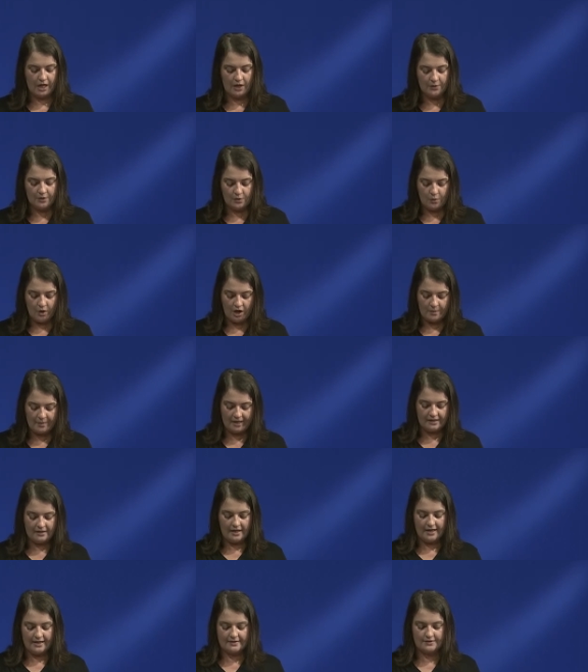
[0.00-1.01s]
I would walk my
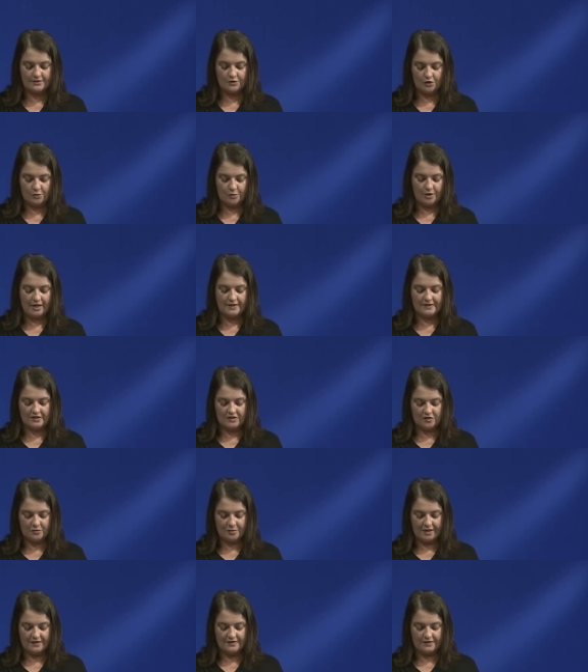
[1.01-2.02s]
clients through the process of
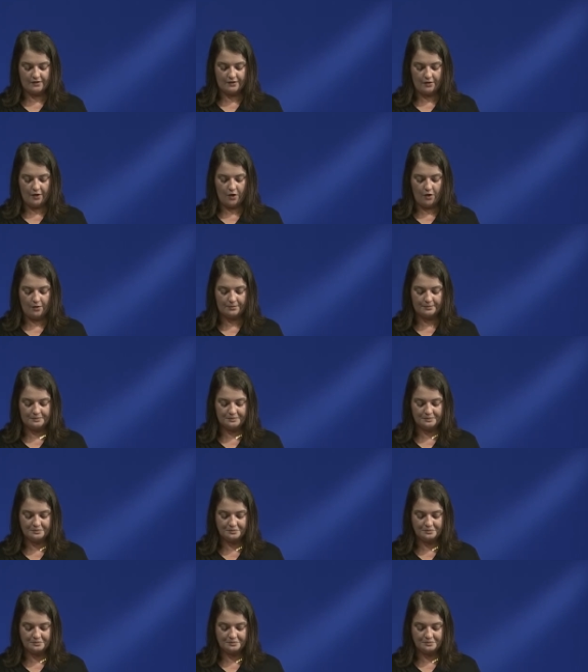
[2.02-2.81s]
placing their home.